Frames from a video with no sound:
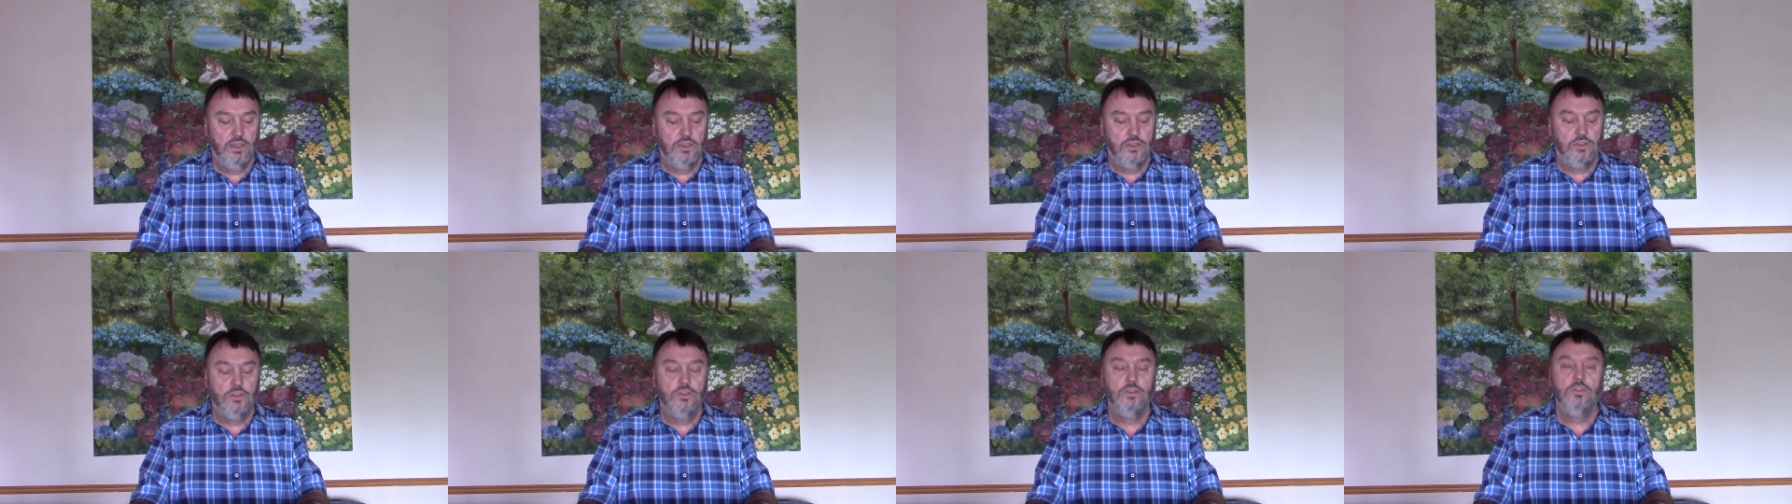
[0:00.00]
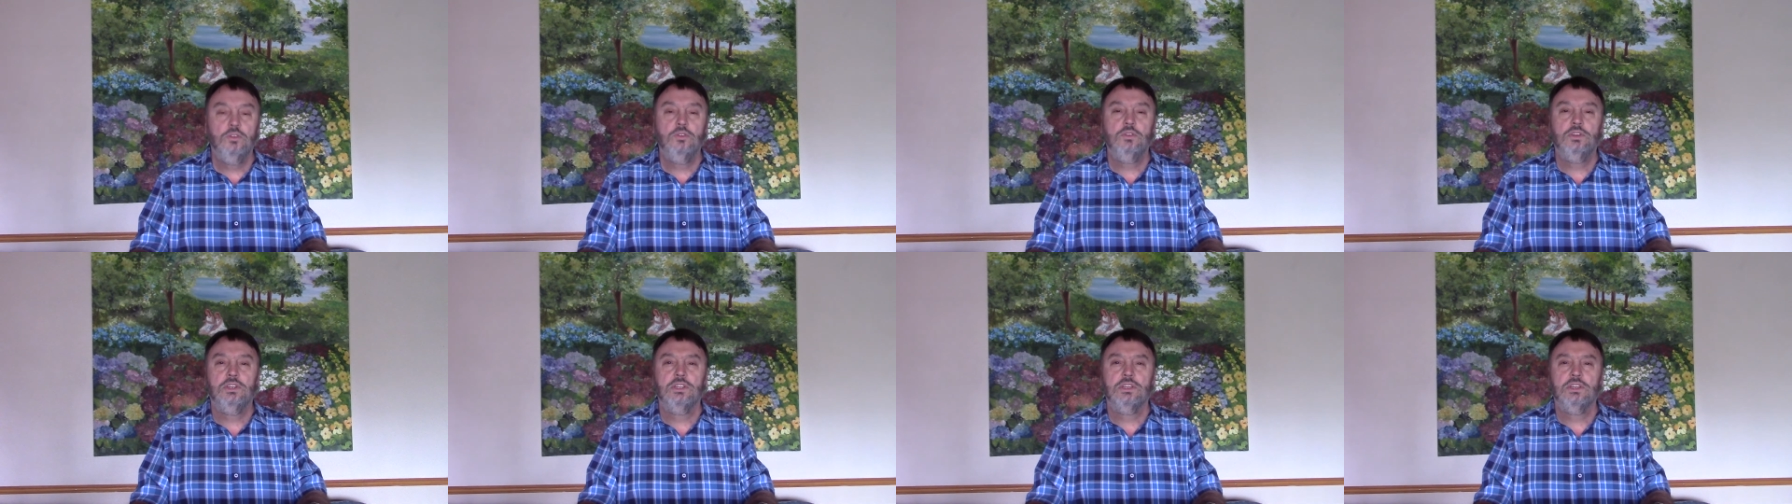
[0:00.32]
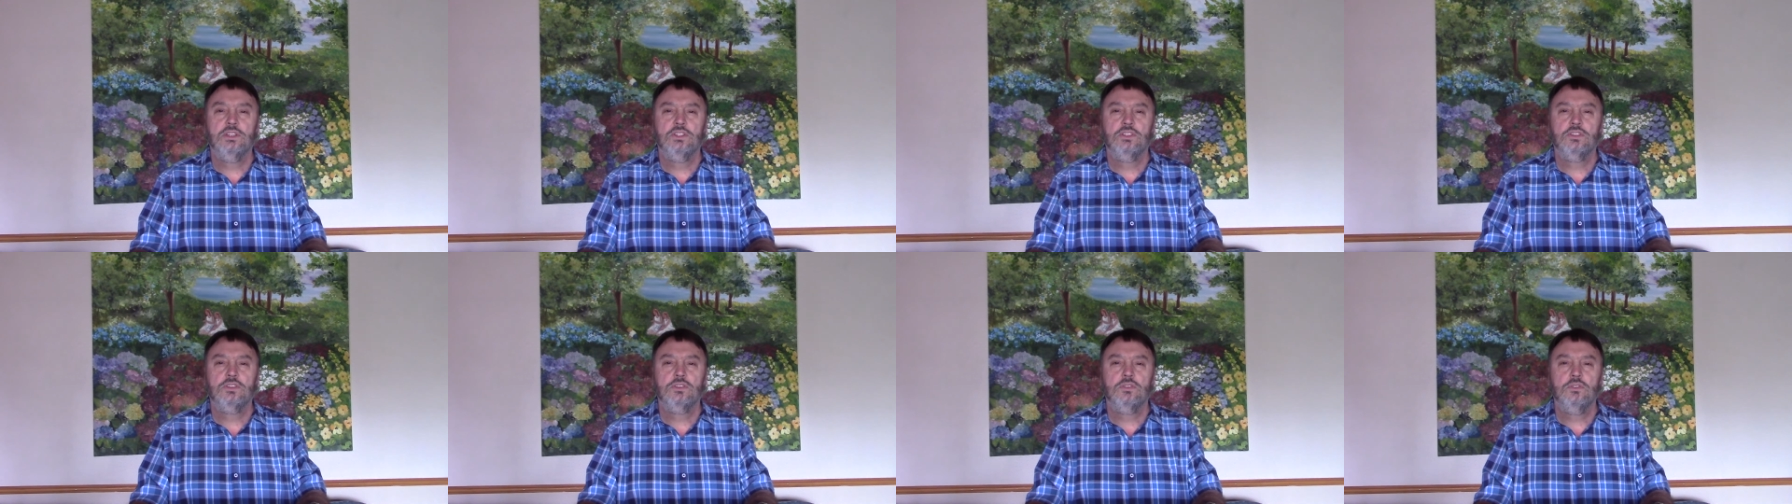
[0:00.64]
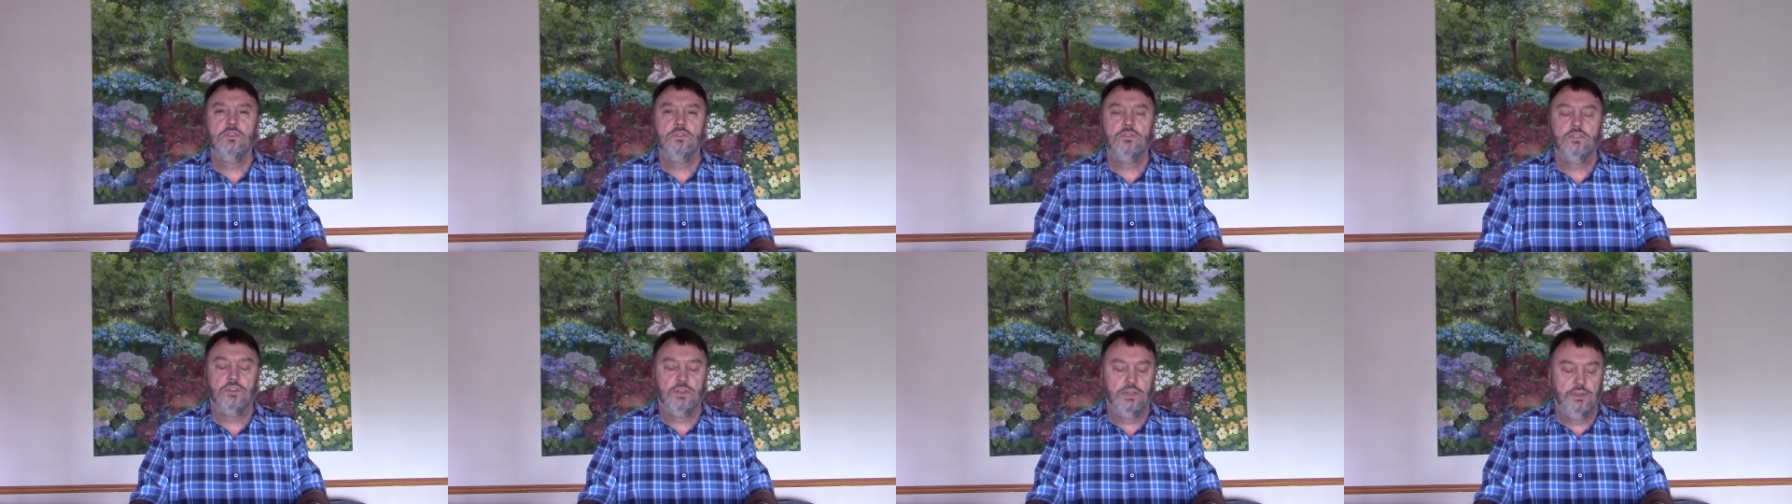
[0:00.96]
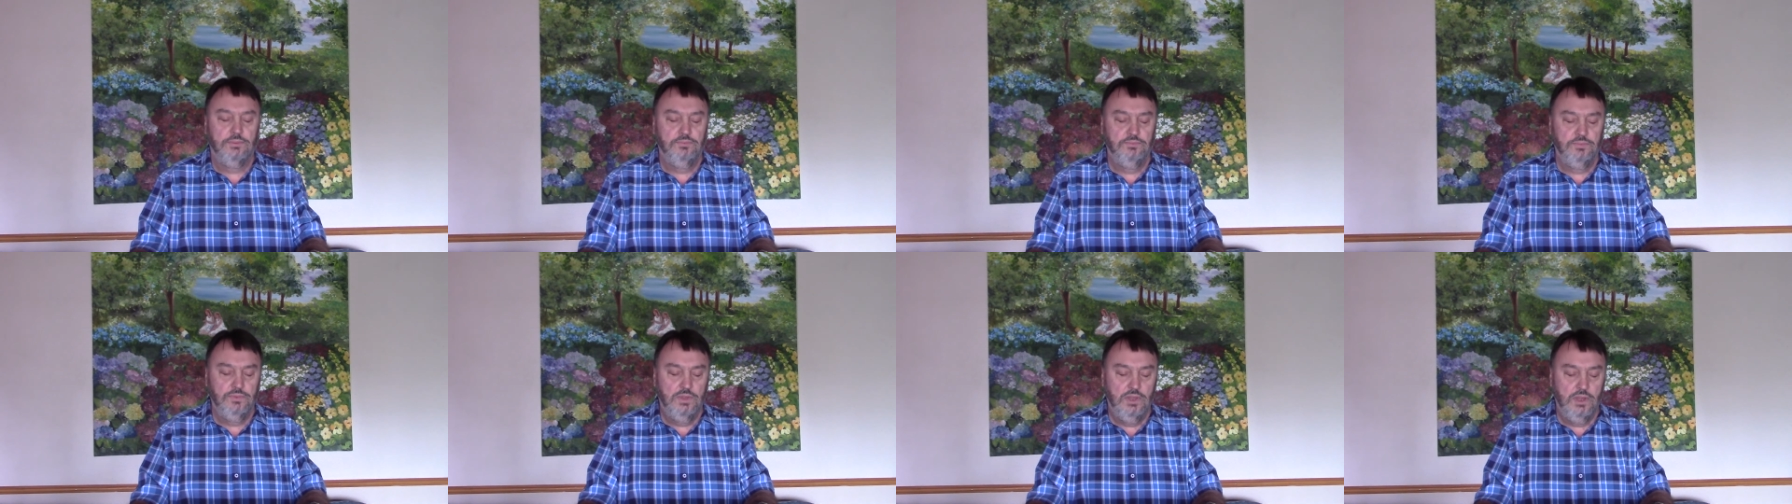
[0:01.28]
You, dear
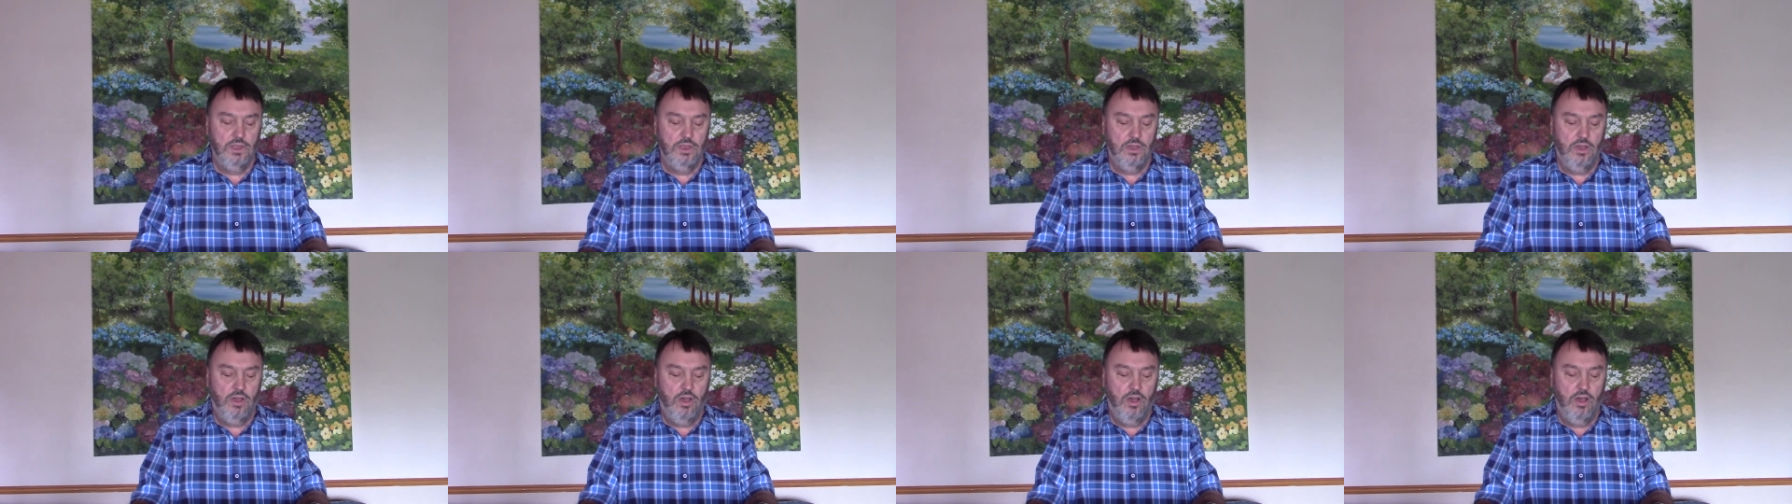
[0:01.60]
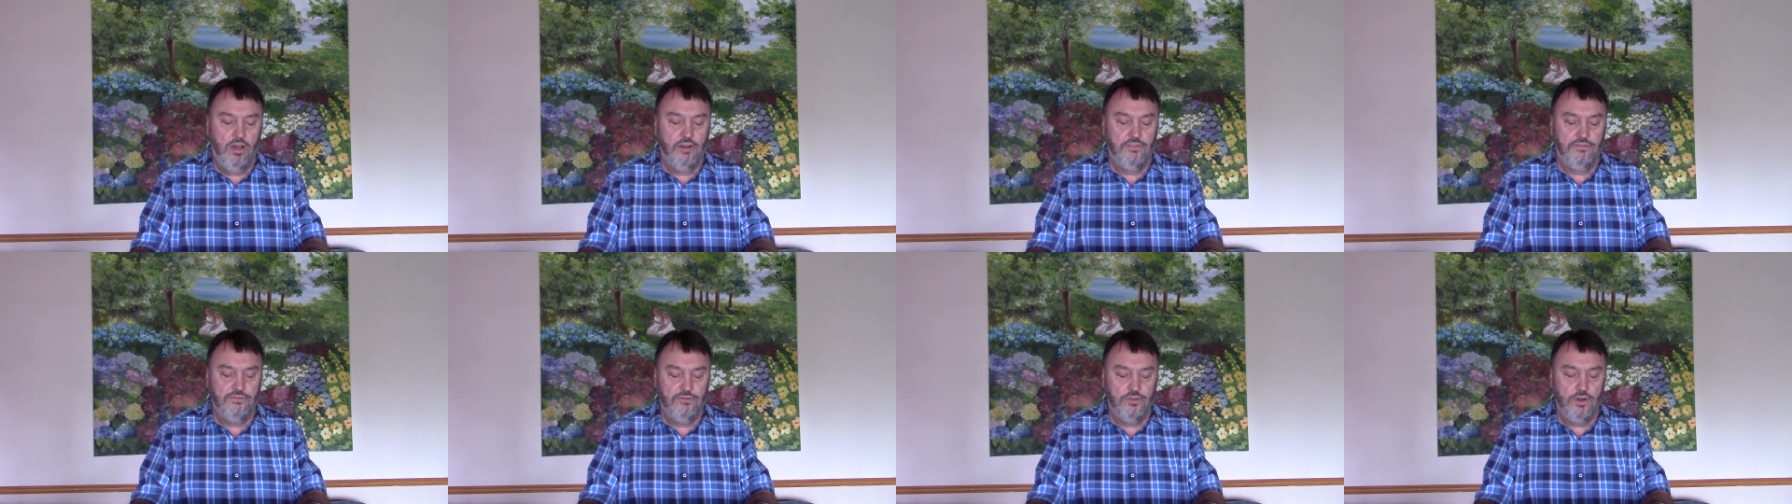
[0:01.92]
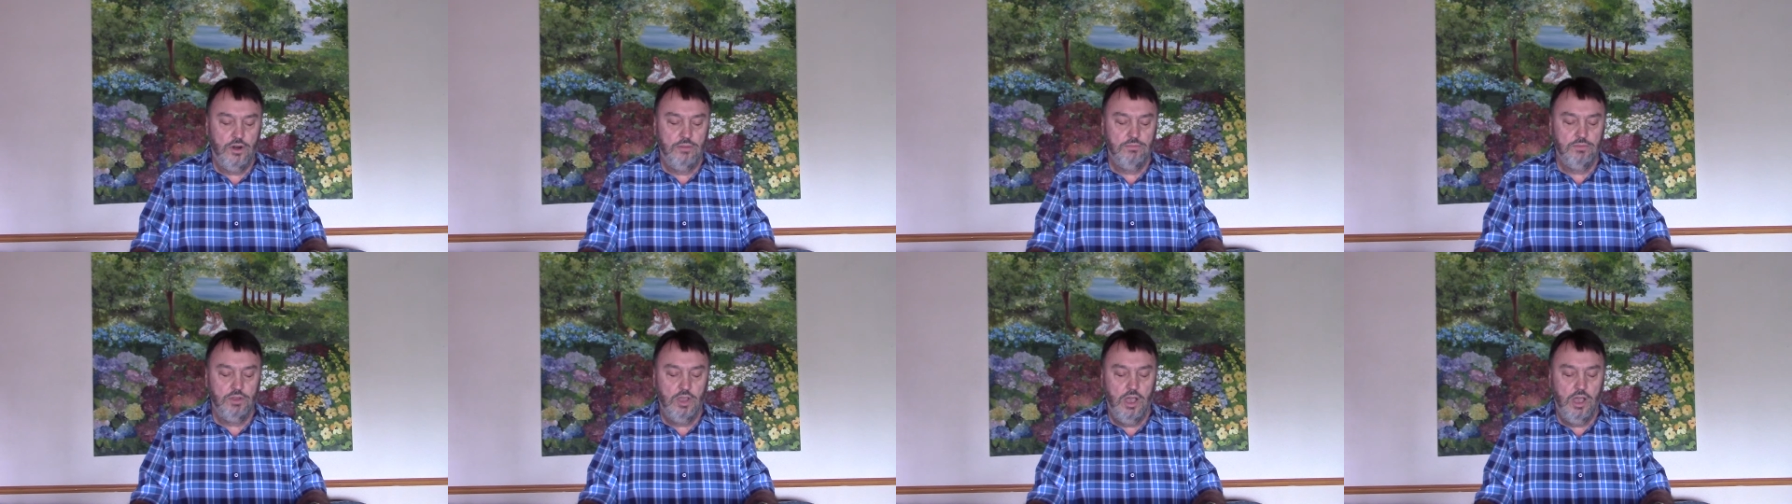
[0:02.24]
children, are from